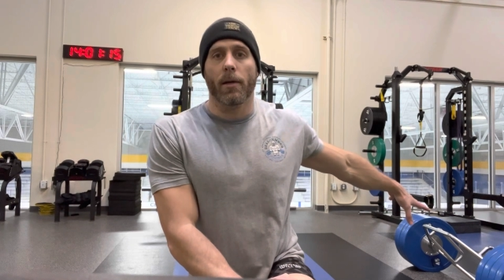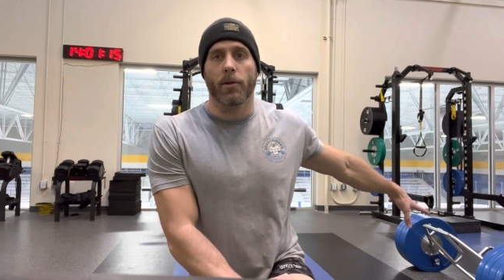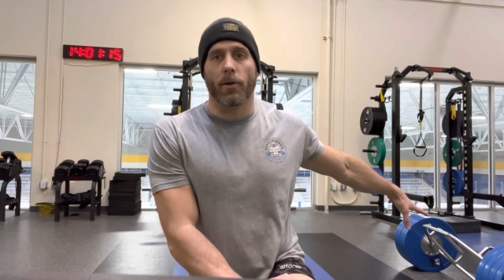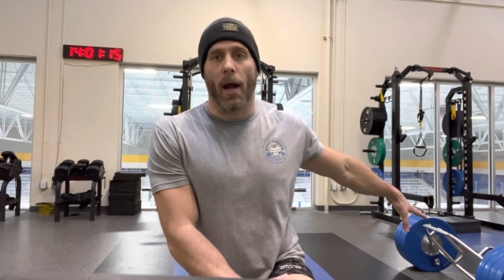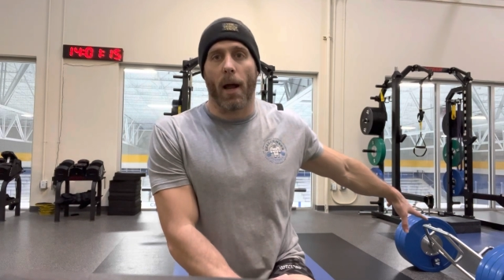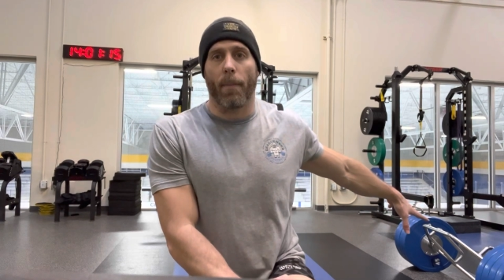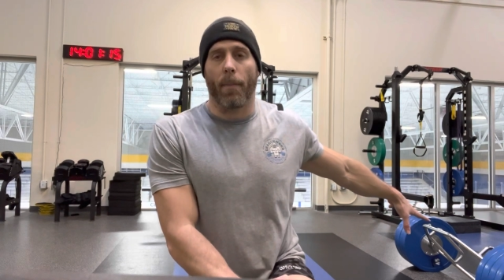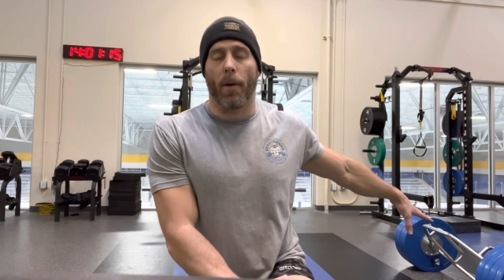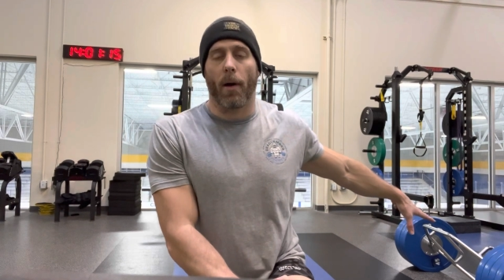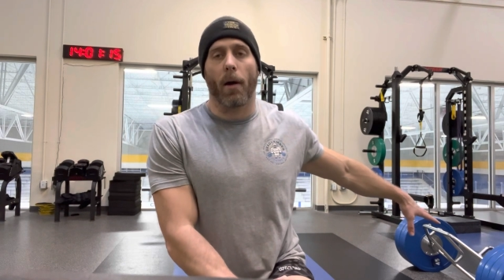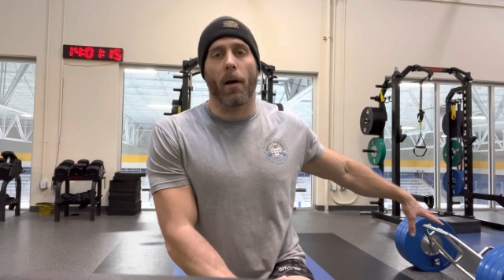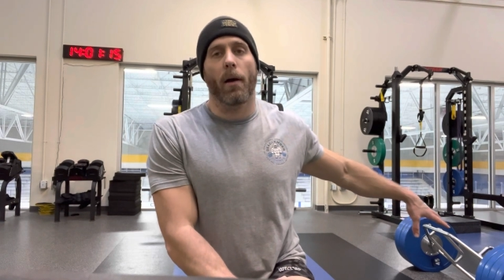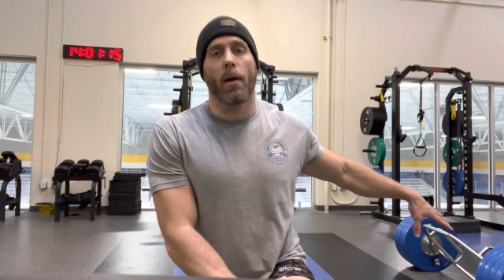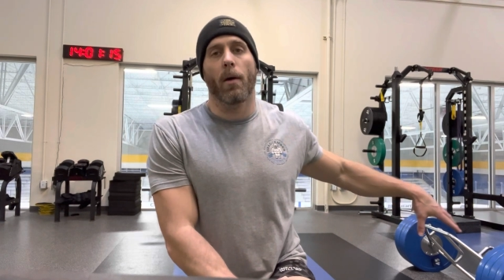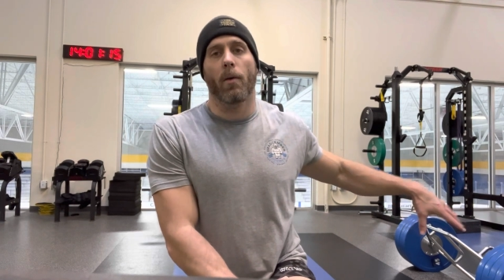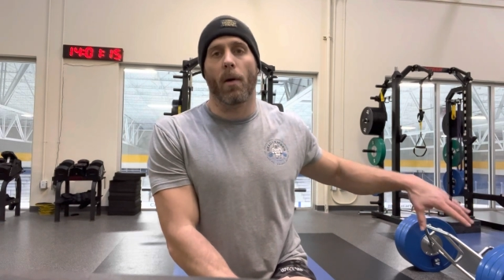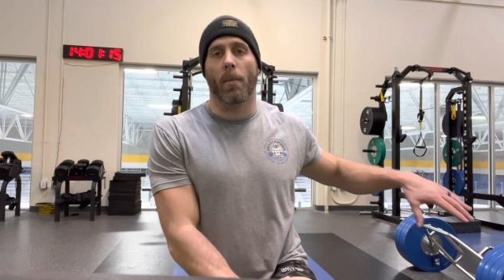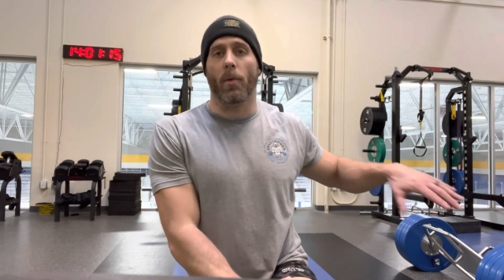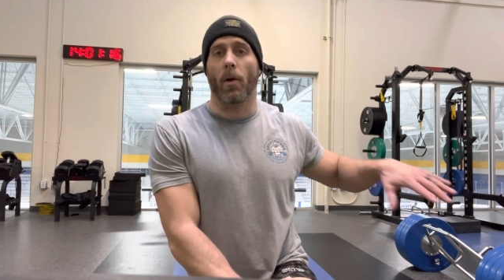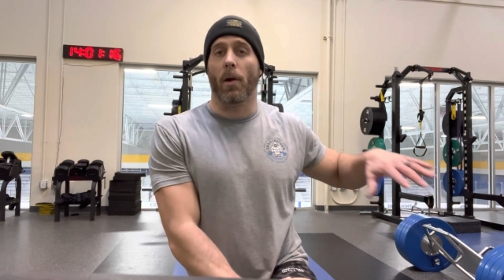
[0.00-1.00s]
trap bar,
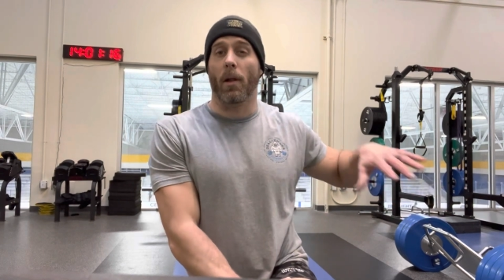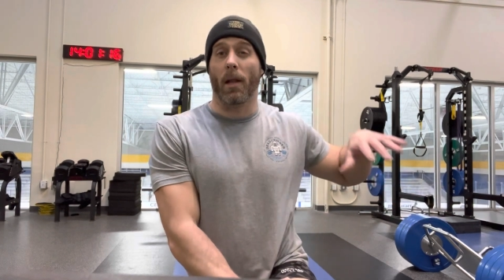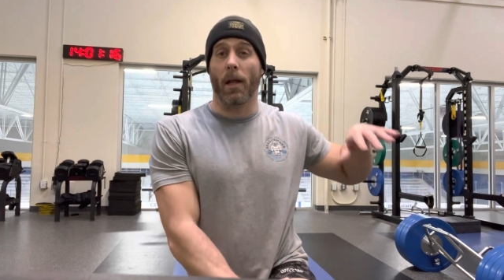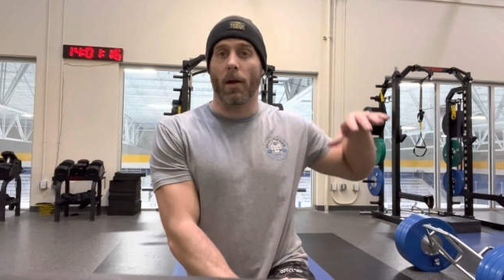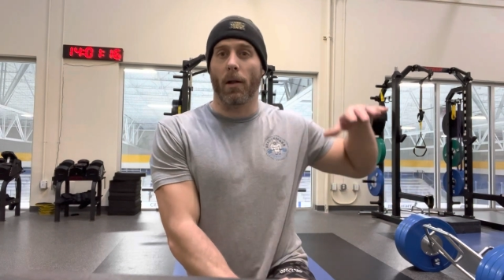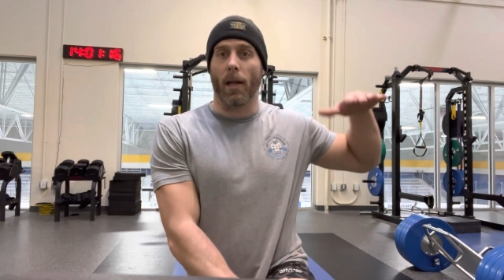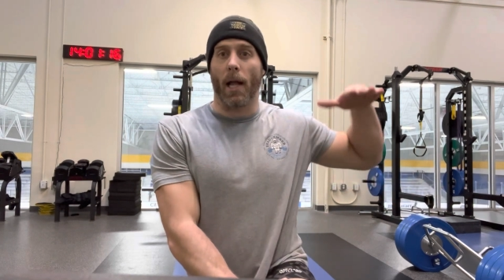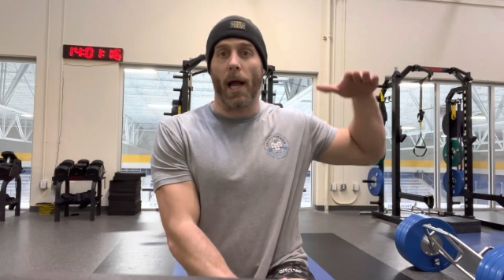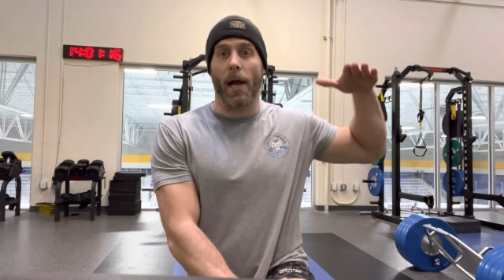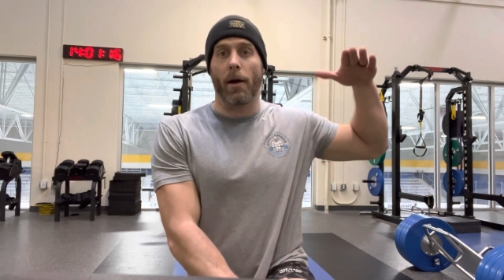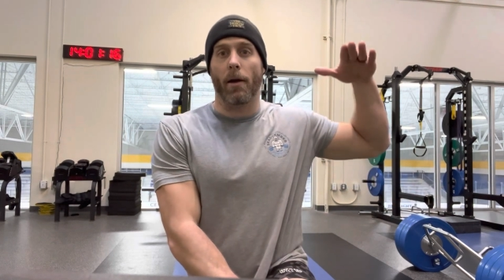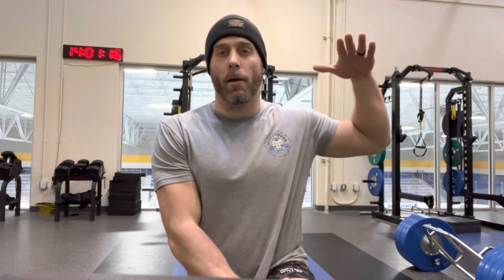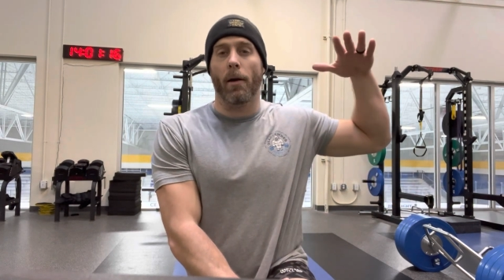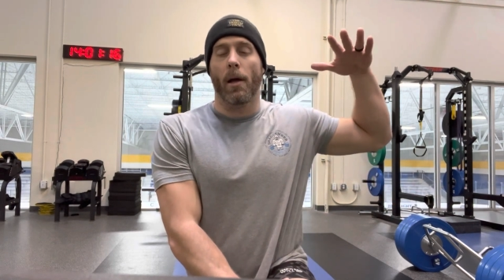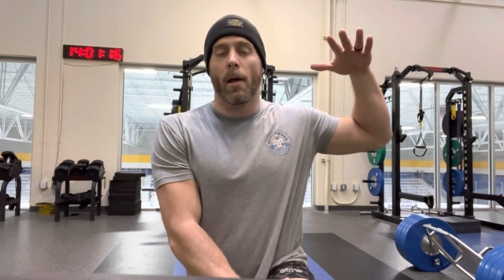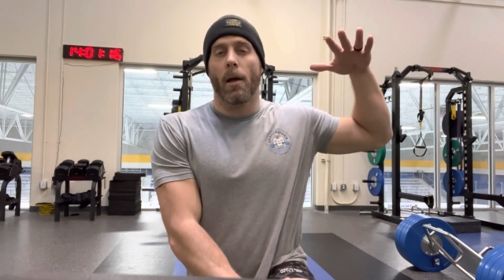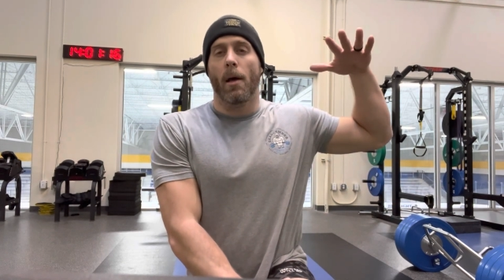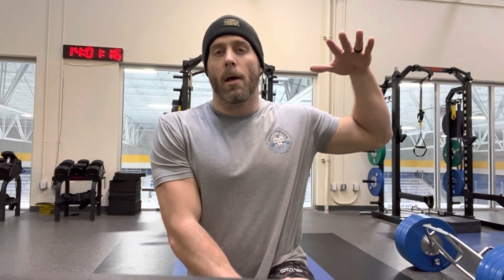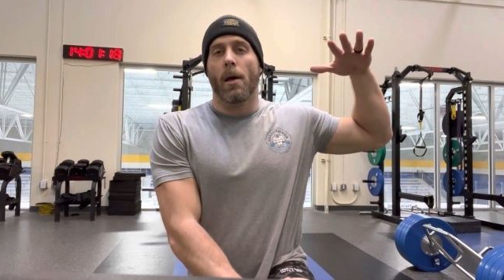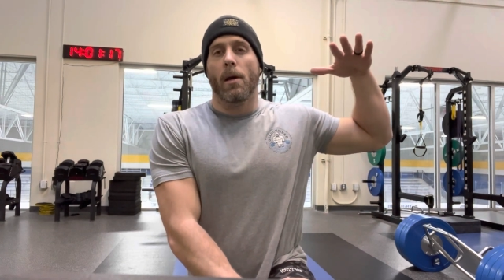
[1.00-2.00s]
where I'm going a little
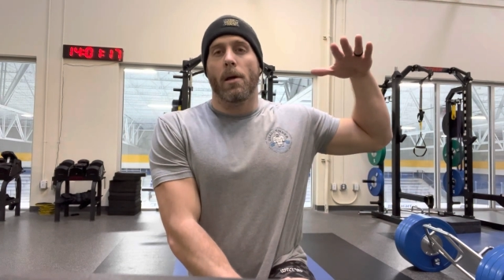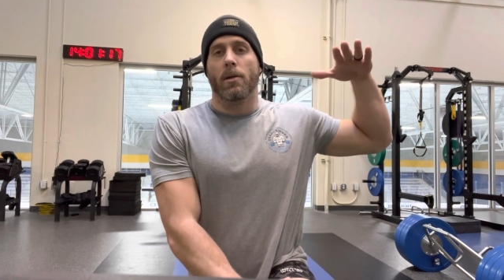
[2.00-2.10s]
lighter,